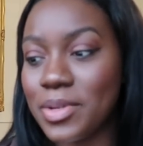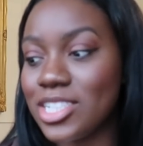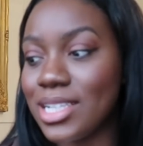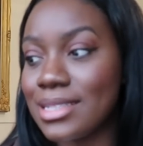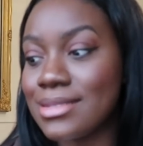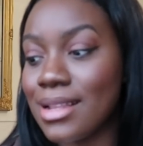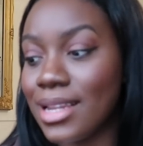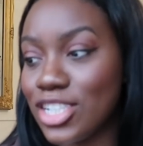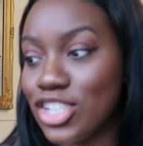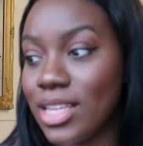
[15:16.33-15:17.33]
which is
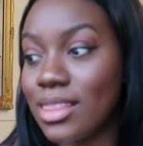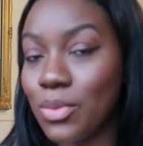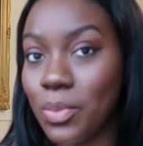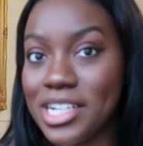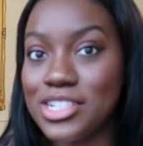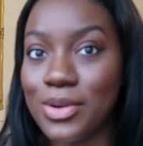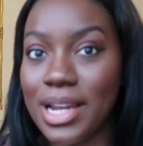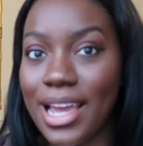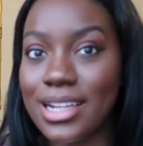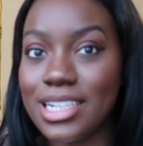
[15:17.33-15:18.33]
literally the window
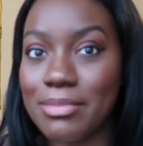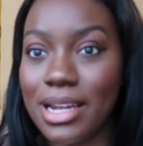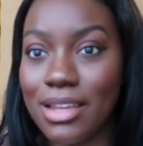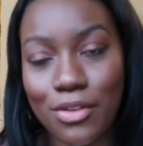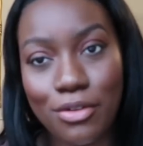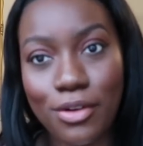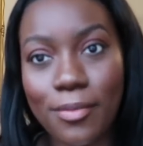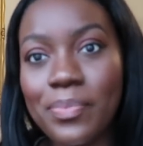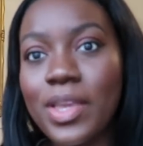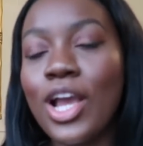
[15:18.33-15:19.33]
ledge in my living
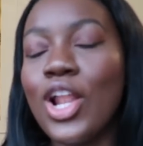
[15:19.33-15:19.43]
room,